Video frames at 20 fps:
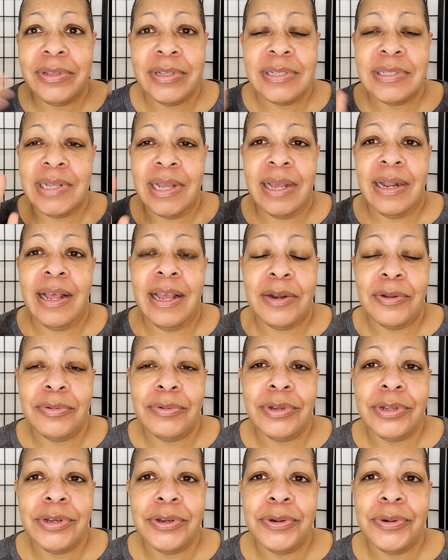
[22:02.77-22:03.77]
this side? I
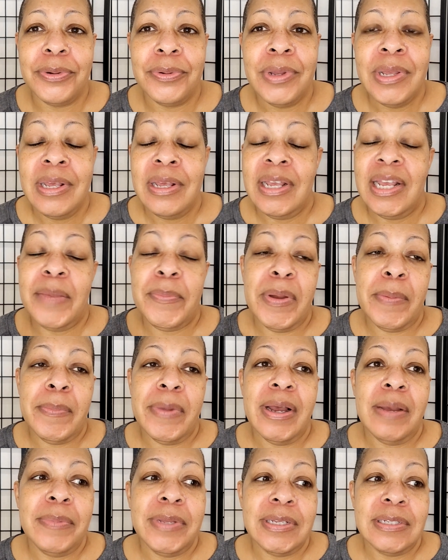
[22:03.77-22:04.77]
don't know. And my
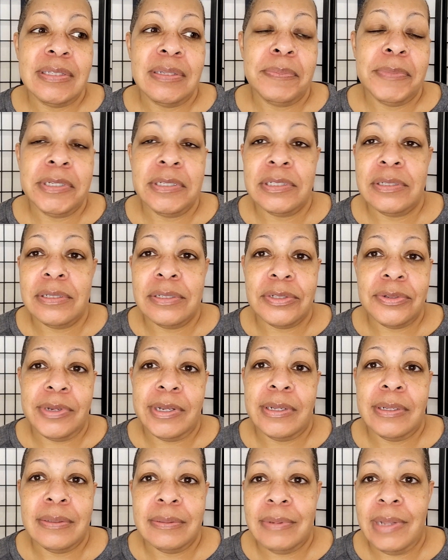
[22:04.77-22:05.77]
mom has dementia, so
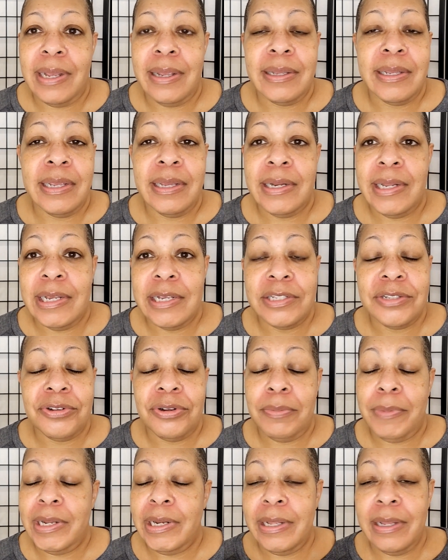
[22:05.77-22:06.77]
I, I can't ask
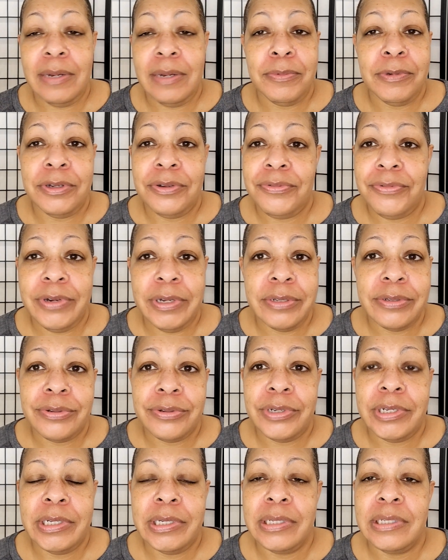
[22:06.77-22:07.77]
her. And my dad wasn't around,
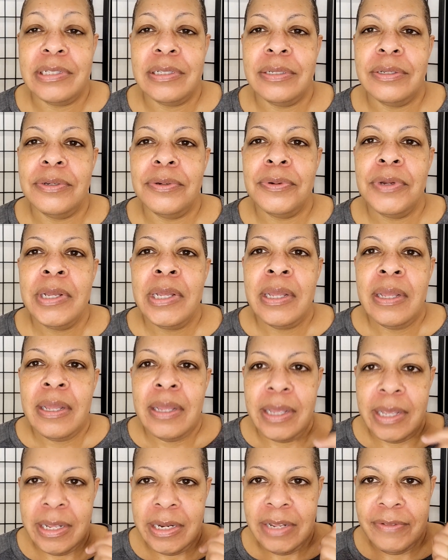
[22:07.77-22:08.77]
so he doesn't know.
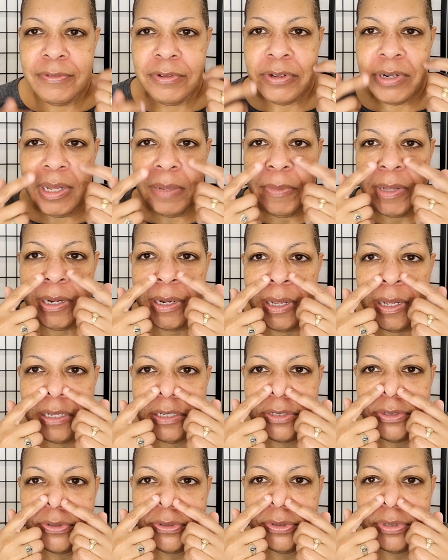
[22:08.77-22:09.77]
And even looking at my
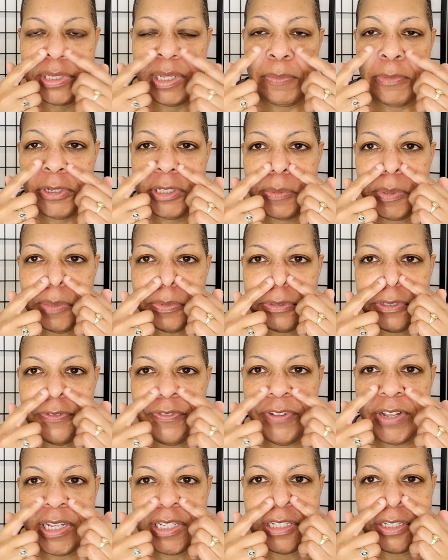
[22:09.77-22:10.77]
nostrils. And most people's
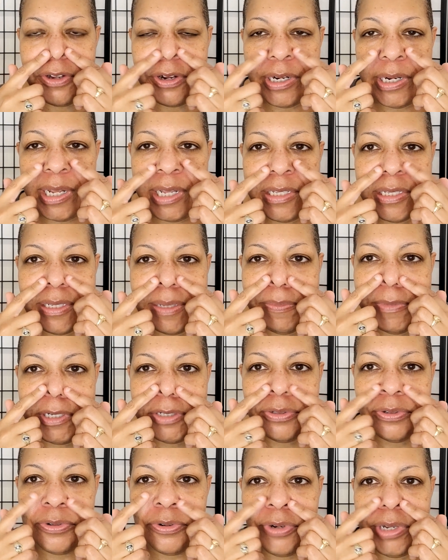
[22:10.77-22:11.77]
faces are not
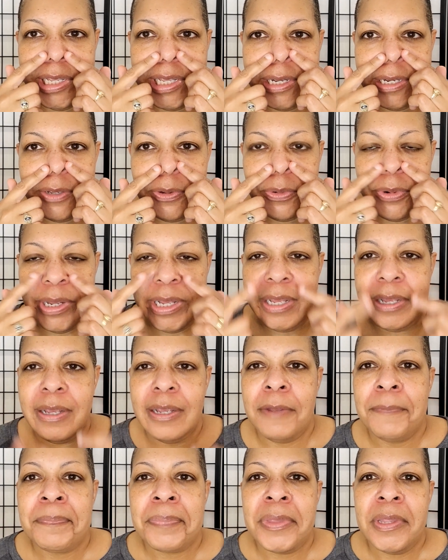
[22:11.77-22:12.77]
symmetrical
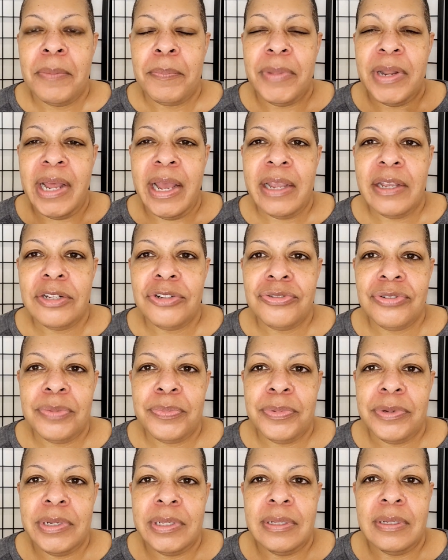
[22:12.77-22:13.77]
anyway, but I
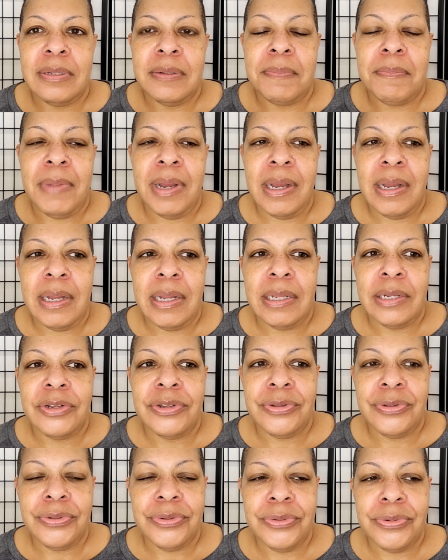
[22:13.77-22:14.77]
attributed mine
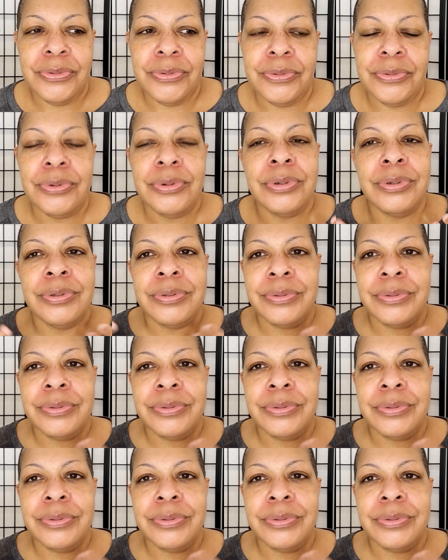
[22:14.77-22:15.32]
to